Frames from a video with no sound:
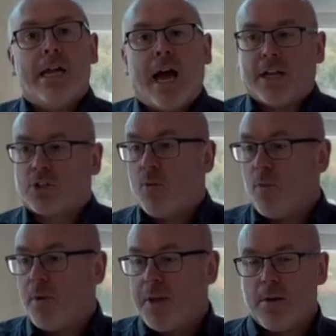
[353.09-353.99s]
And so
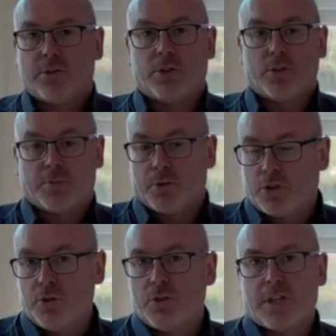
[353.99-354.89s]
what we'll be able to do is put
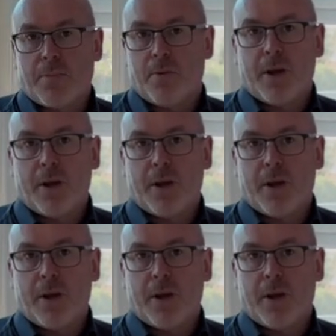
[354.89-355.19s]
2 separate